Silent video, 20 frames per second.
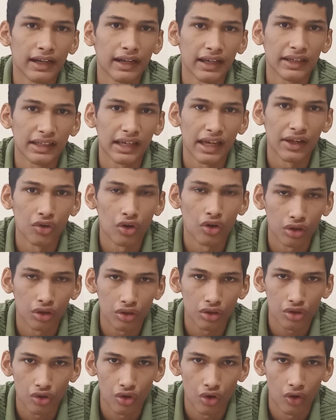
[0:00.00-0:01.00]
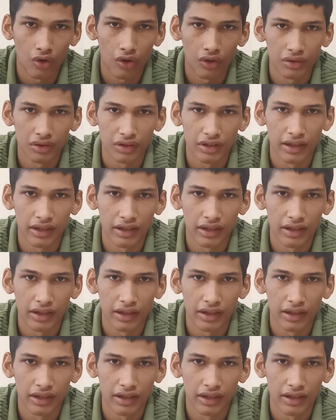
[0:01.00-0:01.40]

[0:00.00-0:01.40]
I cannot cure.